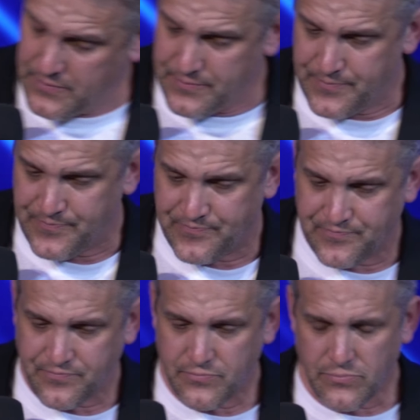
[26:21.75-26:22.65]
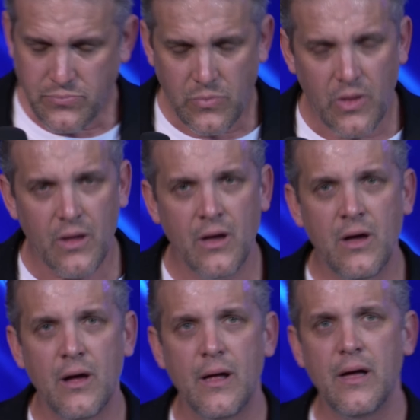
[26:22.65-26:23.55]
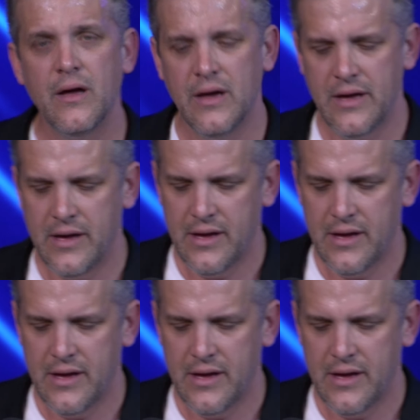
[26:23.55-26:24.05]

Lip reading: Nothing is said.